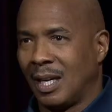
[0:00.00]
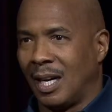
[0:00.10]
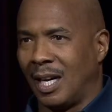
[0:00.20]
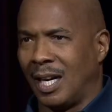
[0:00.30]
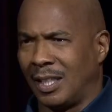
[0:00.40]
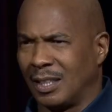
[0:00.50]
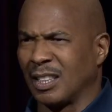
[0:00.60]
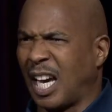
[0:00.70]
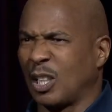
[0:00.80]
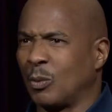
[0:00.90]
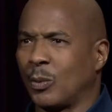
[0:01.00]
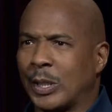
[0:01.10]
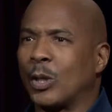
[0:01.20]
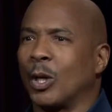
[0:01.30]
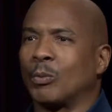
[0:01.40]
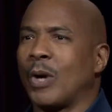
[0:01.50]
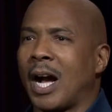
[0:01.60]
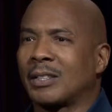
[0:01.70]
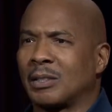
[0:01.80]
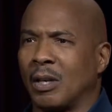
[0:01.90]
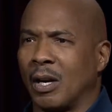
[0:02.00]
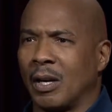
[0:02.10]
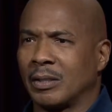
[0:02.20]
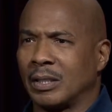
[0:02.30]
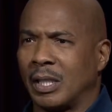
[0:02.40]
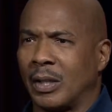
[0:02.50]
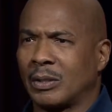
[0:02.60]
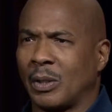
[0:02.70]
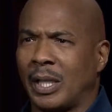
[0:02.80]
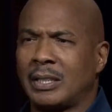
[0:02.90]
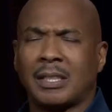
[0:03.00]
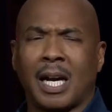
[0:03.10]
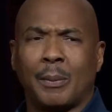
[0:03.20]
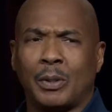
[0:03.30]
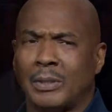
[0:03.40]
Uh, there's a lot of we call them rock stars, you know. So anytime you